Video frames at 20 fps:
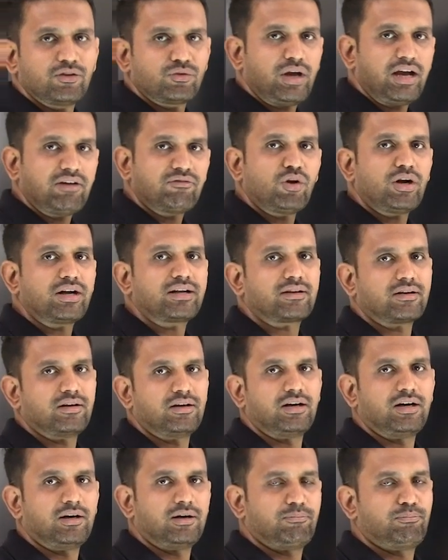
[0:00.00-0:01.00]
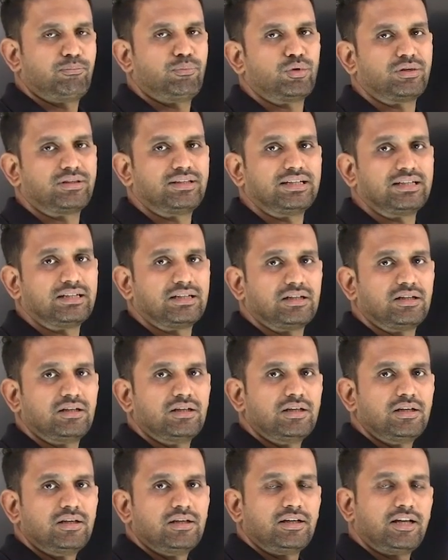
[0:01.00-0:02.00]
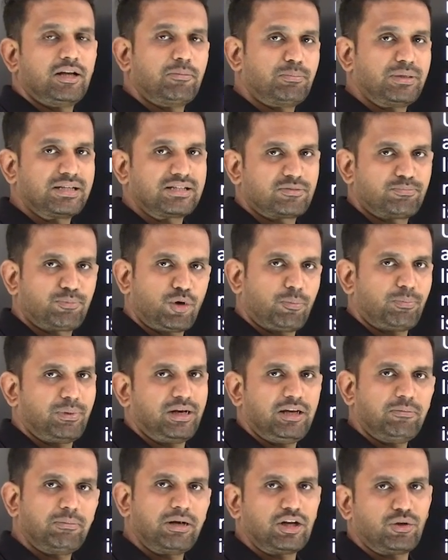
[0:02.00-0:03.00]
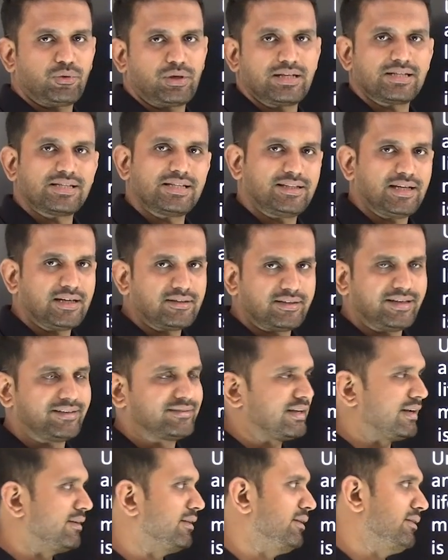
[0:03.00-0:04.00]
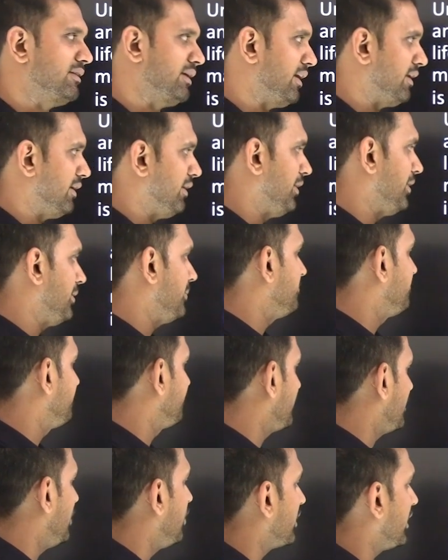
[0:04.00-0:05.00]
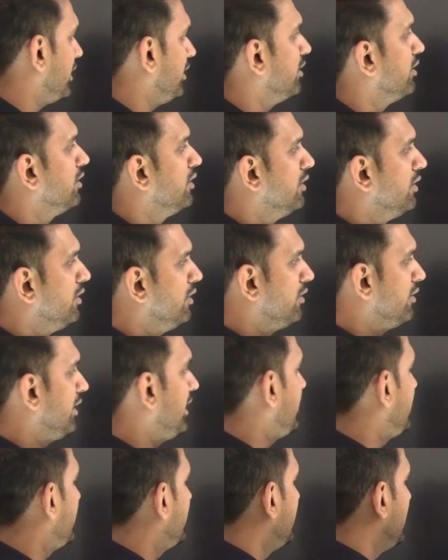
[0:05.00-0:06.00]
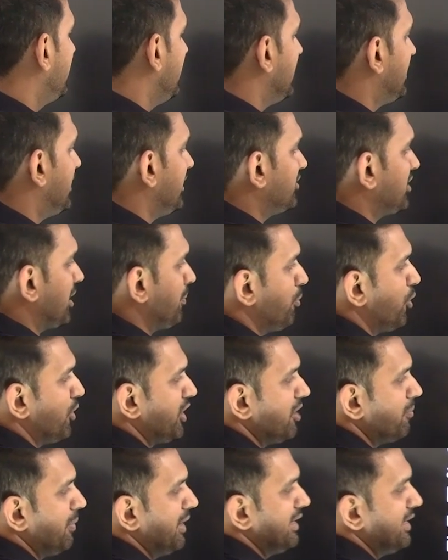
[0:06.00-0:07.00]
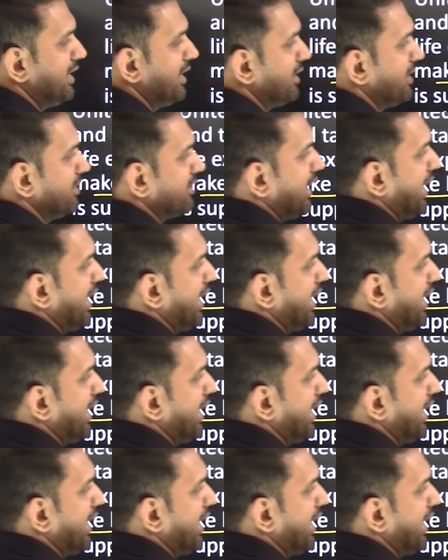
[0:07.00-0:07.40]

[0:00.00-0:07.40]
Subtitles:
So I have not put the numbers properly, but you can see that 6 are there here. Okay, right. It is supported by taking